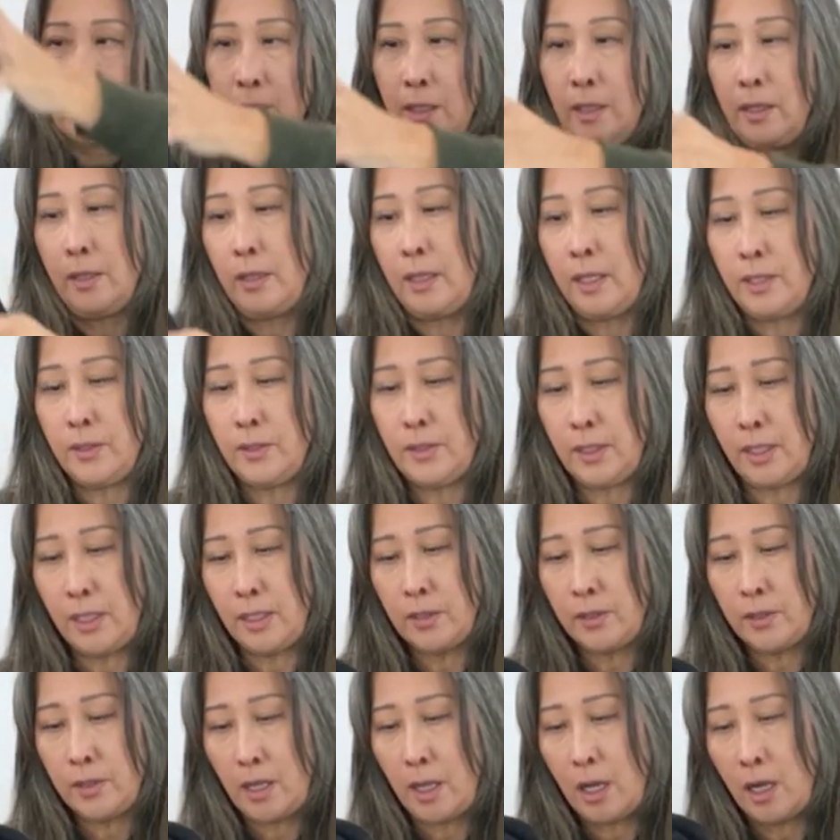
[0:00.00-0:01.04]
This
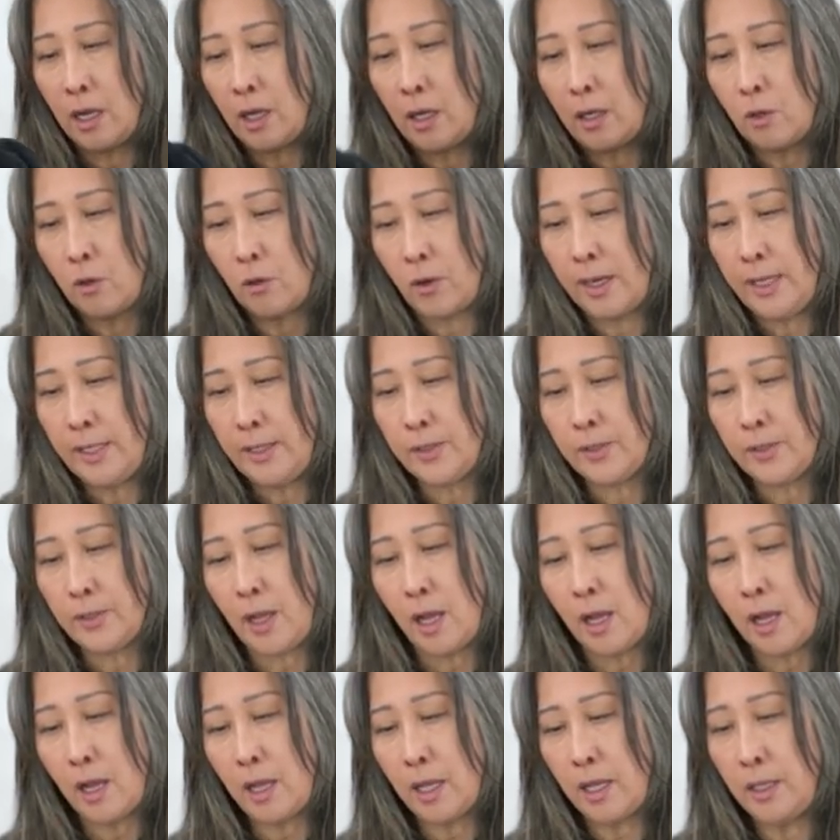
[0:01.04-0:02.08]
is a great
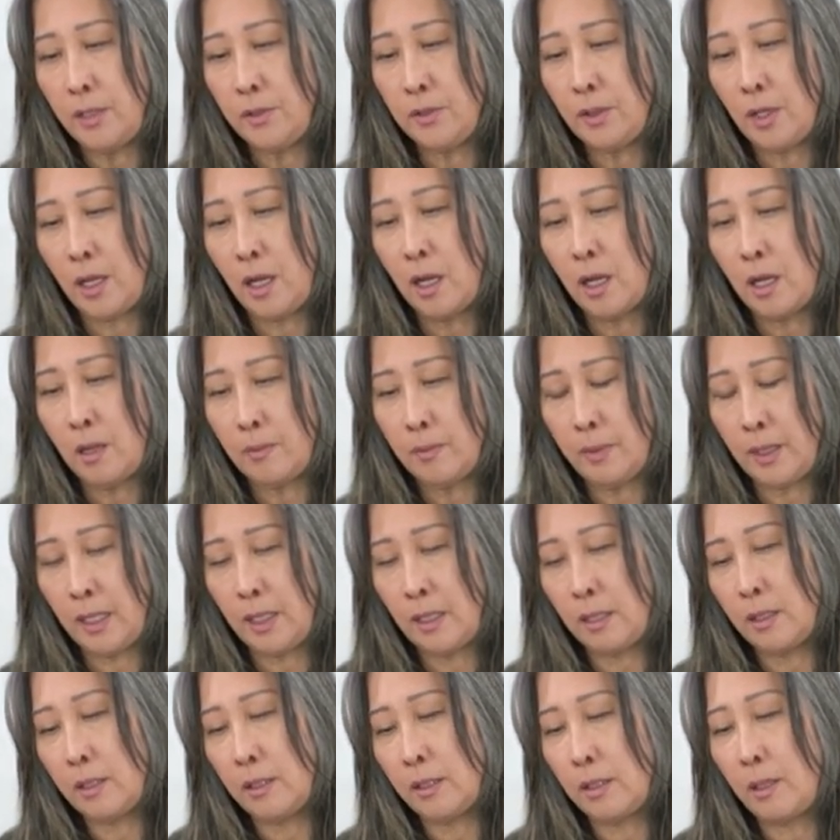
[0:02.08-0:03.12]
size.
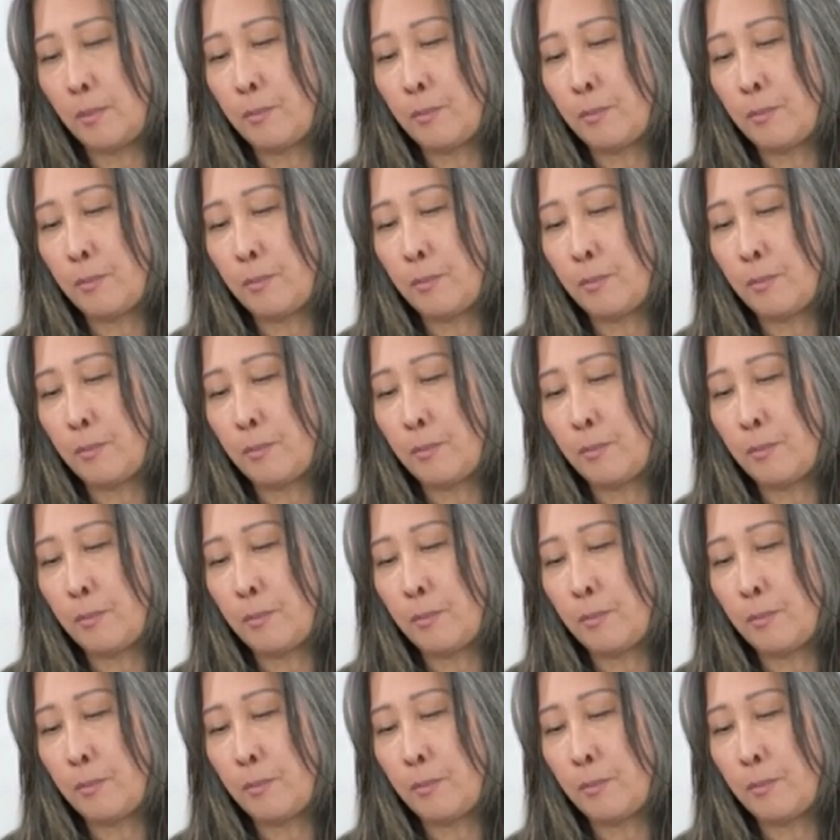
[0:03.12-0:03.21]
The